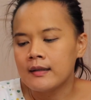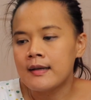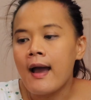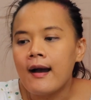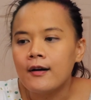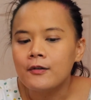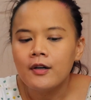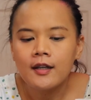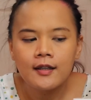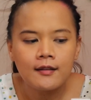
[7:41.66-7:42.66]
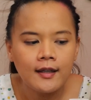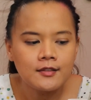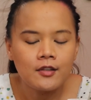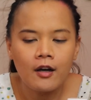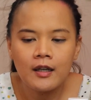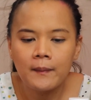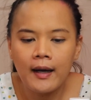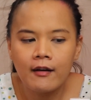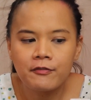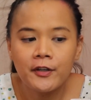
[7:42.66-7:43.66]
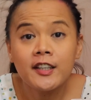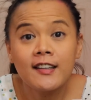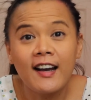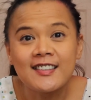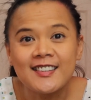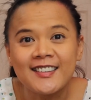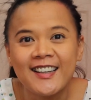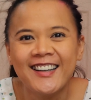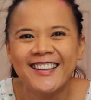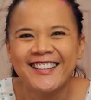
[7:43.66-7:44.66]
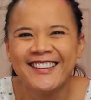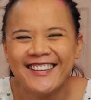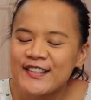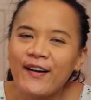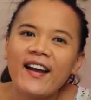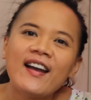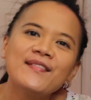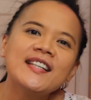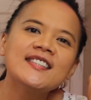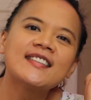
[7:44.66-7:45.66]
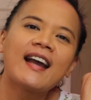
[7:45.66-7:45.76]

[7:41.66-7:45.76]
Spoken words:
Now let's talk about fertilizer. So I have this